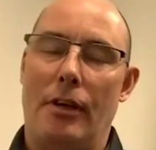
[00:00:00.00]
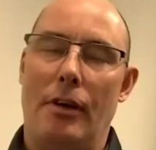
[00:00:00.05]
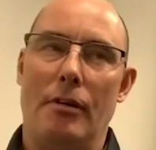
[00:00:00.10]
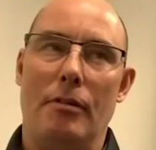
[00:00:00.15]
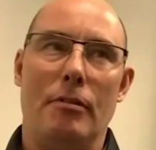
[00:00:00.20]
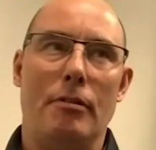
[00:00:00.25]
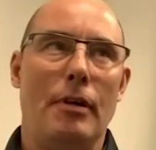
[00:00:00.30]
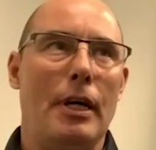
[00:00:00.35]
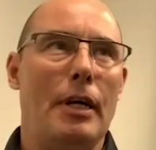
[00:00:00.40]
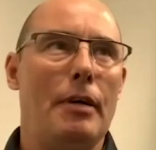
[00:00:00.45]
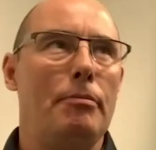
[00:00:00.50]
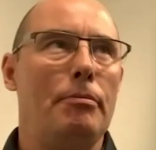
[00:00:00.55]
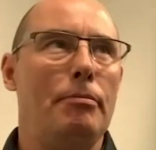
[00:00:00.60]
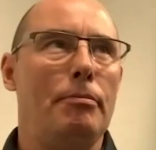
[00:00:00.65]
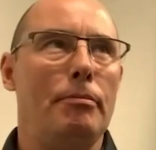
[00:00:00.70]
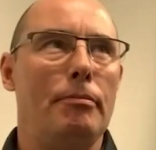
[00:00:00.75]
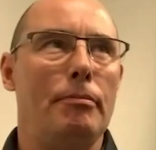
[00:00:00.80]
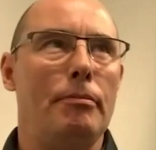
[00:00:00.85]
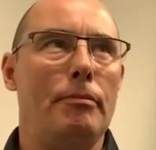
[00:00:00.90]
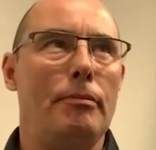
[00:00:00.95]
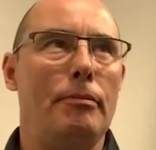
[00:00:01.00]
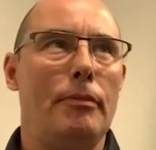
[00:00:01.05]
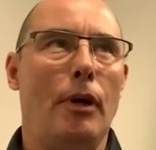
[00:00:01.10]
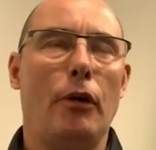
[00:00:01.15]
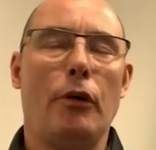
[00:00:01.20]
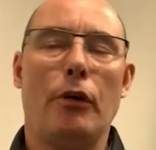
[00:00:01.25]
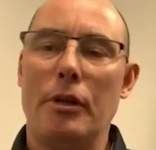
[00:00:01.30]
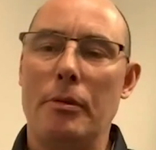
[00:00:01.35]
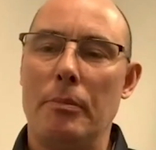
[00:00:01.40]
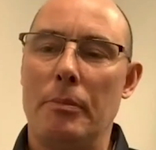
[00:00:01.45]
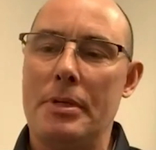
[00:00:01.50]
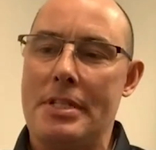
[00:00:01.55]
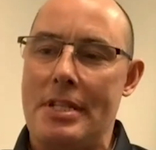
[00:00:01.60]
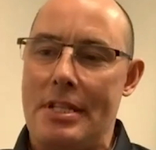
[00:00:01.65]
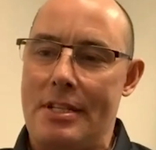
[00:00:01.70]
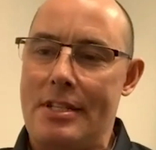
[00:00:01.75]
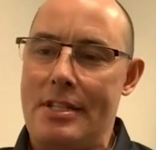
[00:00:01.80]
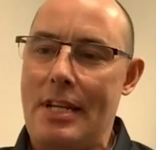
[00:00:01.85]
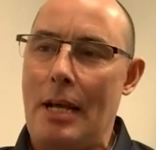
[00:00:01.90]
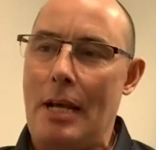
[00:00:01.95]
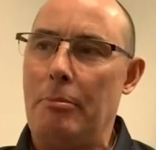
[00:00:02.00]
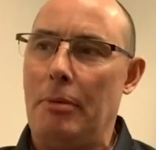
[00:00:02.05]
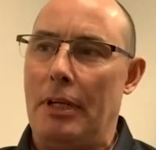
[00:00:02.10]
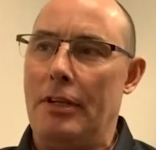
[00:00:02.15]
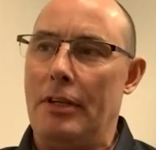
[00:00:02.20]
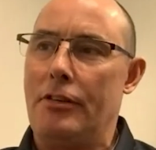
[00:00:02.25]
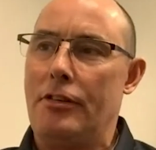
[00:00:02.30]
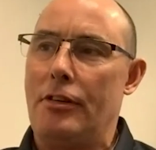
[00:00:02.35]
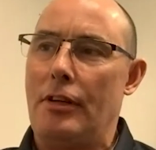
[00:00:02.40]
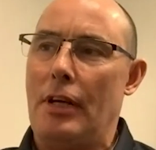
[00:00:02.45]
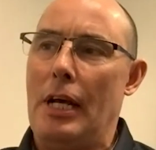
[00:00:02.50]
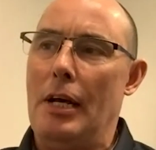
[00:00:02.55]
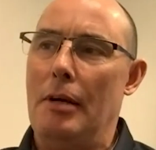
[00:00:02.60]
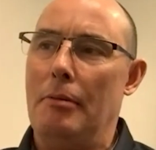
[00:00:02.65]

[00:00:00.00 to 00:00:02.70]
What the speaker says: So LogRhythm was established